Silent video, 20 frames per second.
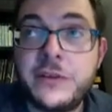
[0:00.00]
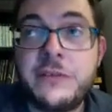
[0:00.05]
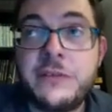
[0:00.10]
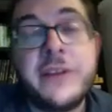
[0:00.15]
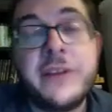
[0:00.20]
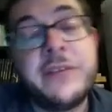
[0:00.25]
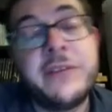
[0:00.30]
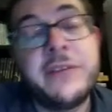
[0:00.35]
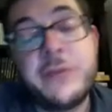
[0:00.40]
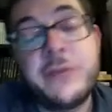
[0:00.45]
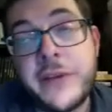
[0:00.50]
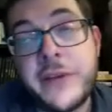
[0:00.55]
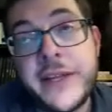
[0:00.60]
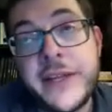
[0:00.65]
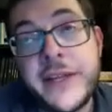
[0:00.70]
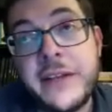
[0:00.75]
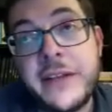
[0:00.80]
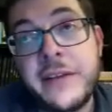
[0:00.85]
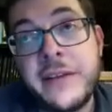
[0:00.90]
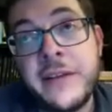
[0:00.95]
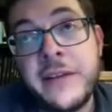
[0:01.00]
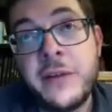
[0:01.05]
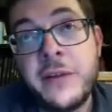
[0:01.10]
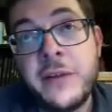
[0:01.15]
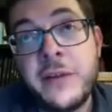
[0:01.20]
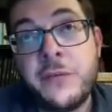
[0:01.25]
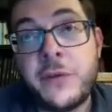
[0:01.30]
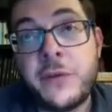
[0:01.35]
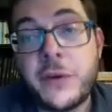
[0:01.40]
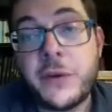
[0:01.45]
transferring it
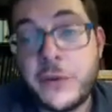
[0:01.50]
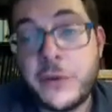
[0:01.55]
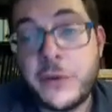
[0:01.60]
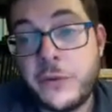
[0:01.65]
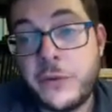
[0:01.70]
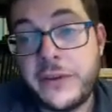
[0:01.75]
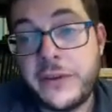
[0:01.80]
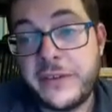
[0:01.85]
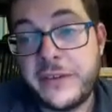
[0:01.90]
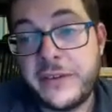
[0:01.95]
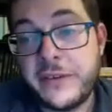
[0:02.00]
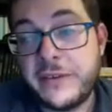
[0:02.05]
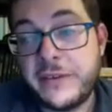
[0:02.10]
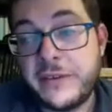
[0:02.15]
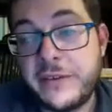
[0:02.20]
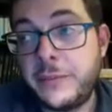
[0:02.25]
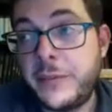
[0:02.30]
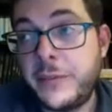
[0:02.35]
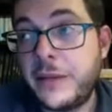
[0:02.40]
for two reasons.